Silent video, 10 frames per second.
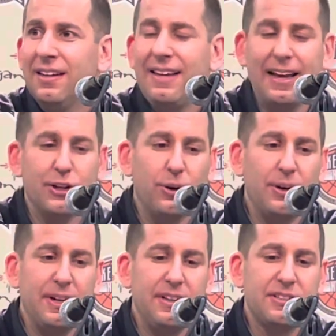Yeah, you
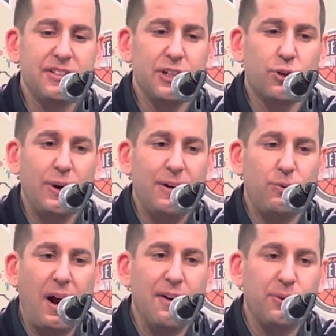know, this is a great
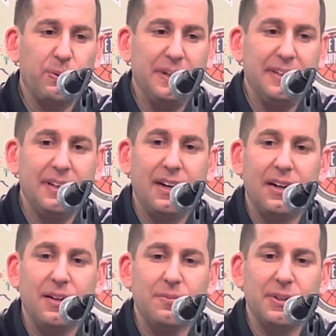rivalry.
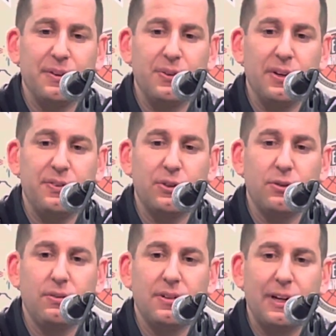You know,
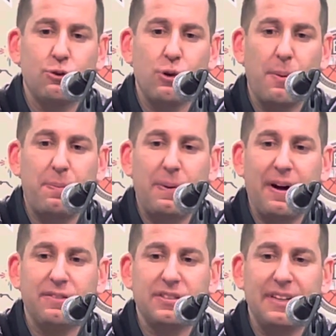I grew up
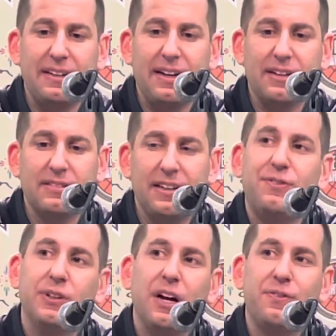obviously
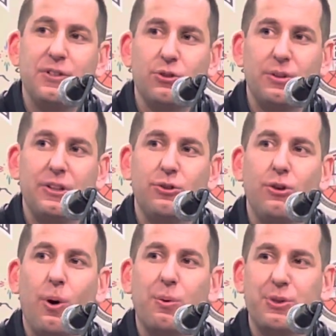outside Philadelphia, so you
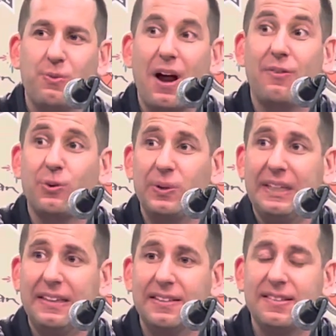know what the rivalry
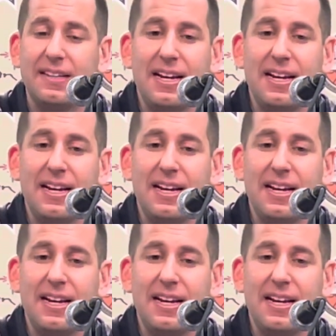is.